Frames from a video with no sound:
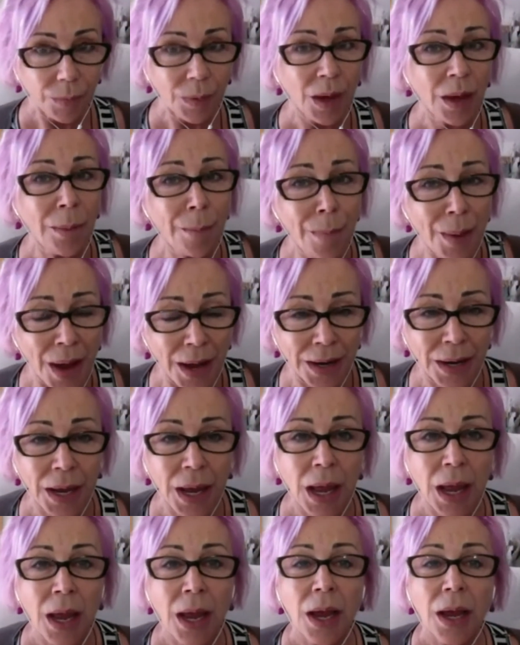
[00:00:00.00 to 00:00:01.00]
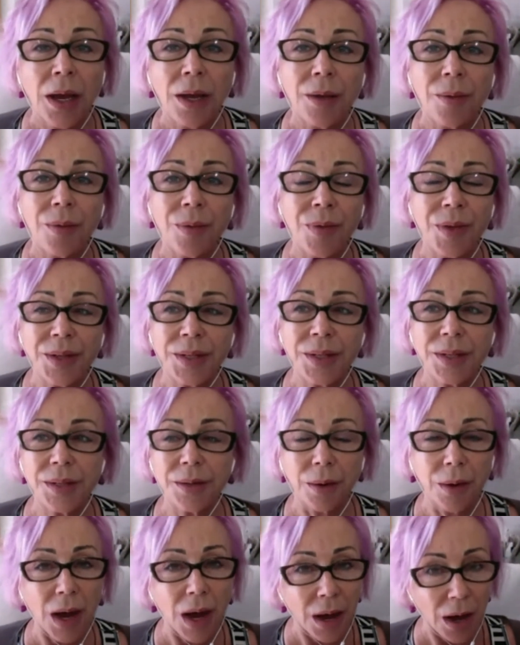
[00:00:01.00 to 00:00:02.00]
But this is,
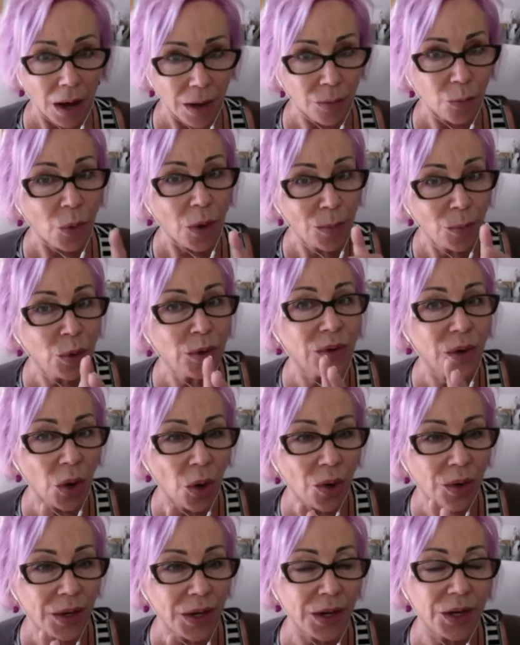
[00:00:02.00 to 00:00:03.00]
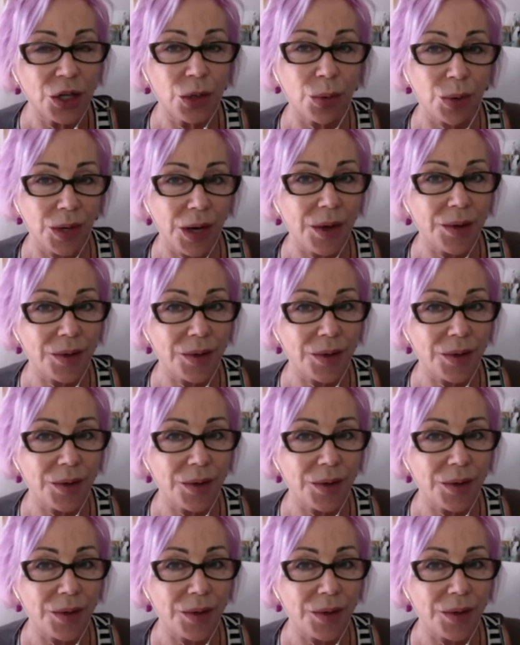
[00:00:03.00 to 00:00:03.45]
we're moving on here to another